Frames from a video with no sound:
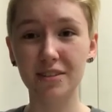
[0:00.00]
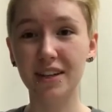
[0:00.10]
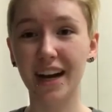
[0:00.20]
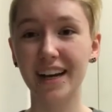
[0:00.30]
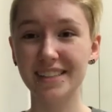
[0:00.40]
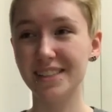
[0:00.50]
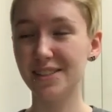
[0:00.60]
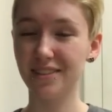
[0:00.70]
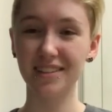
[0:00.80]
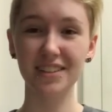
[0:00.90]
you guys
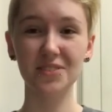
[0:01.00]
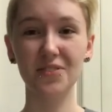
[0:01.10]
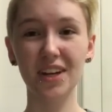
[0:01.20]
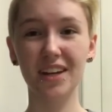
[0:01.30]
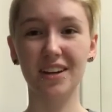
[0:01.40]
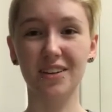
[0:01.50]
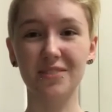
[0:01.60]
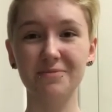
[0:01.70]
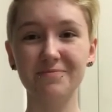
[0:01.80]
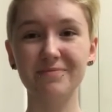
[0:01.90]
enjoyed this
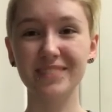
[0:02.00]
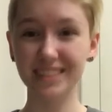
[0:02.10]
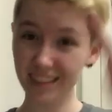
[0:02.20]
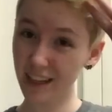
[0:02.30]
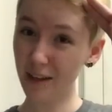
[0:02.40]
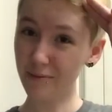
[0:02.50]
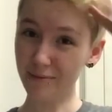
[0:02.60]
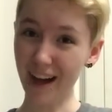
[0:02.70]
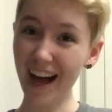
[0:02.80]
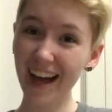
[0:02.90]
video.
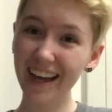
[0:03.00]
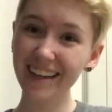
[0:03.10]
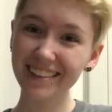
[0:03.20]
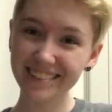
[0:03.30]
Bye!